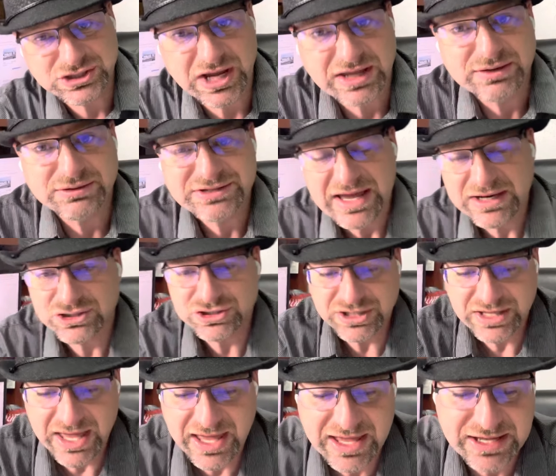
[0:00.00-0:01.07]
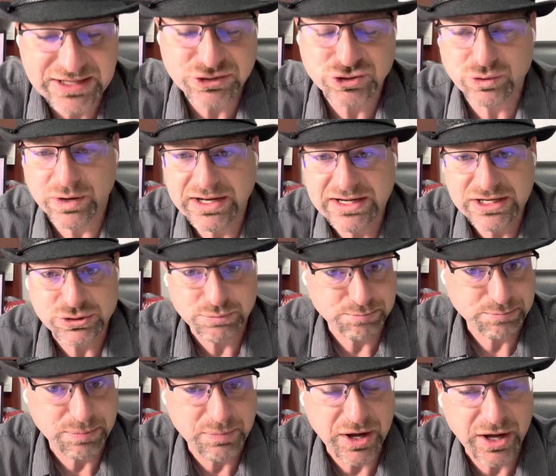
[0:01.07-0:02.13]
and there's actually a drainage
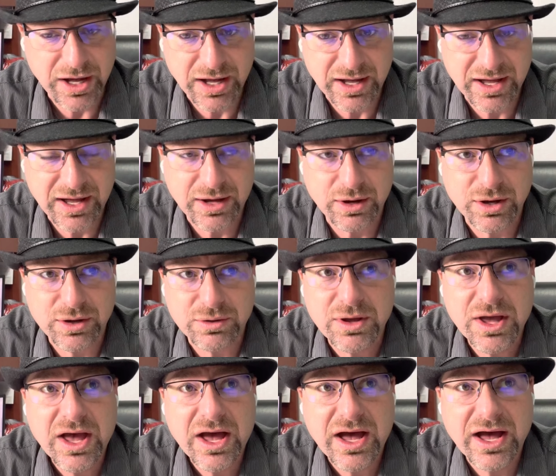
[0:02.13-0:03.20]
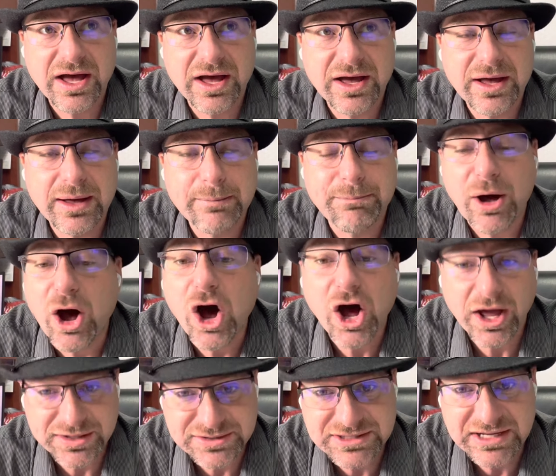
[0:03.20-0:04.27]
a
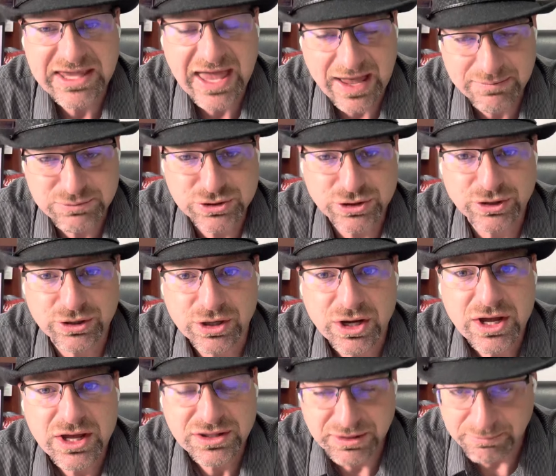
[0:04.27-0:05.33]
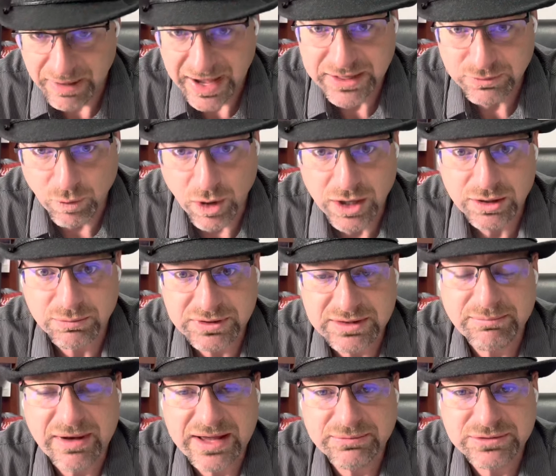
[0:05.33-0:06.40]
pond to capture the mine water when the
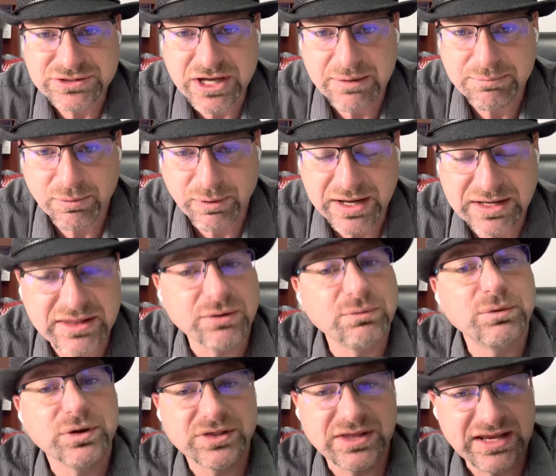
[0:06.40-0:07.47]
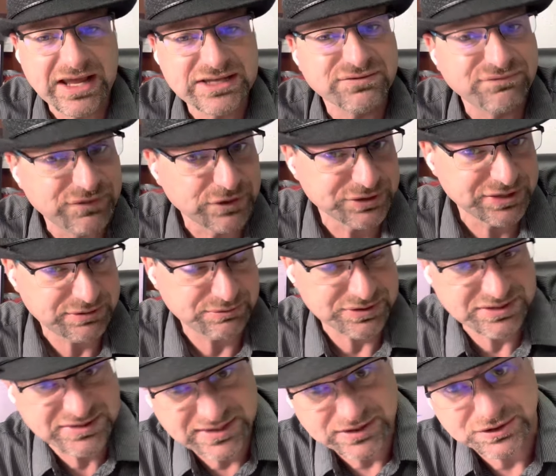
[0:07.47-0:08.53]
mine was operating that has filled in with
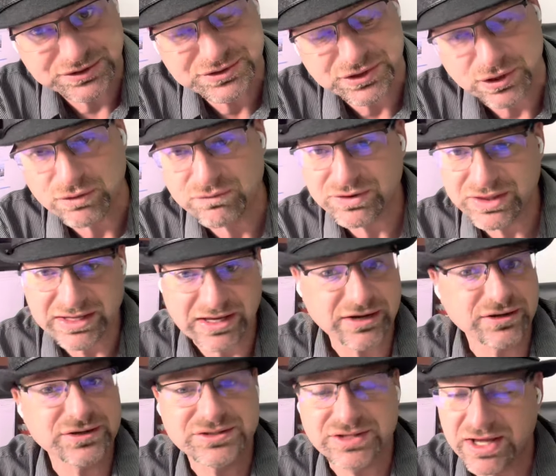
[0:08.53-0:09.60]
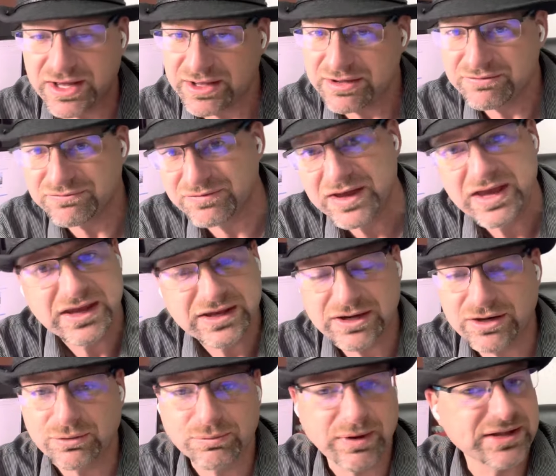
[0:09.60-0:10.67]
silt over the years of
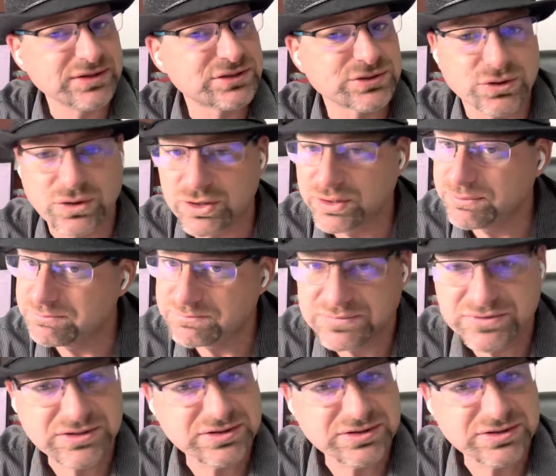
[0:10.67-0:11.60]
rainstorm